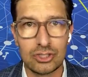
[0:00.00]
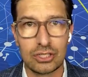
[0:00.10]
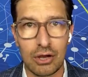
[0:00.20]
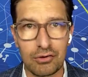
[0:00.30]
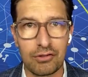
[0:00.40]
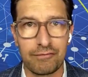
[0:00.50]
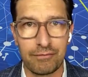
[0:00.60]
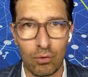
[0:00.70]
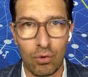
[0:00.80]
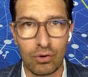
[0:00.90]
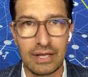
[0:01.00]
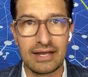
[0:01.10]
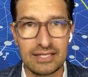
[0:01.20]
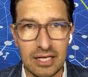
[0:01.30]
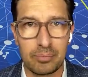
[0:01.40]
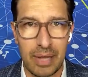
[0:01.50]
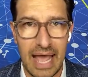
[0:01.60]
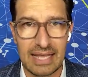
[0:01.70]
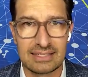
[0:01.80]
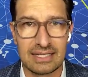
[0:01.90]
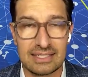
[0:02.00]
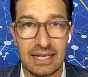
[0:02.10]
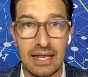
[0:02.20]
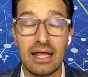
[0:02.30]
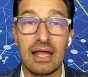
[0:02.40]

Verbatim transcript: to go to the floor that did pass that said,